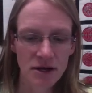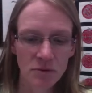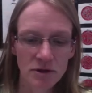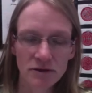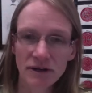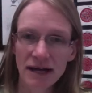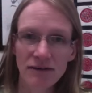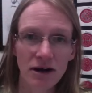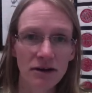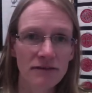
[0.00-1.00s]
when you don't have
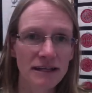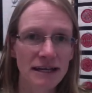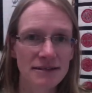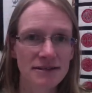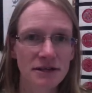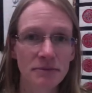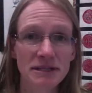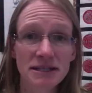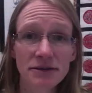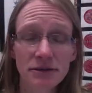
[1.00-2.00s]
all of the necessary
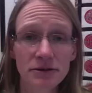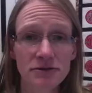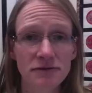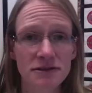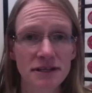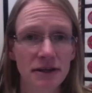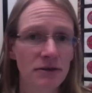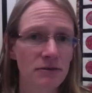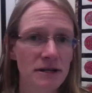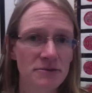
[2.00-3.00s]
materials for
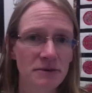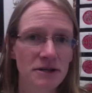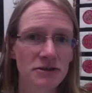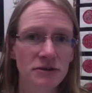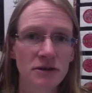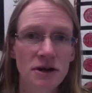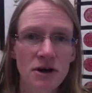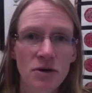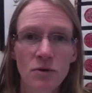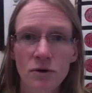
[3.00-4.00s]
cellular respiration
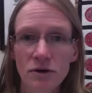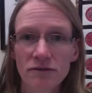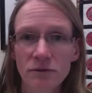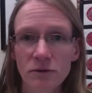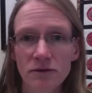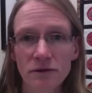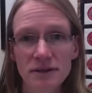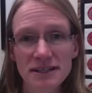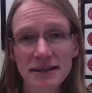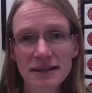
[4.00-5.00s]
or for
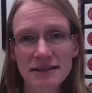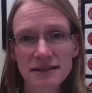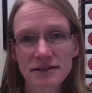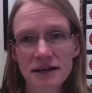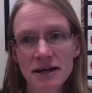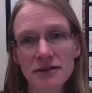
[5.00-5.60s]
photosynthesis,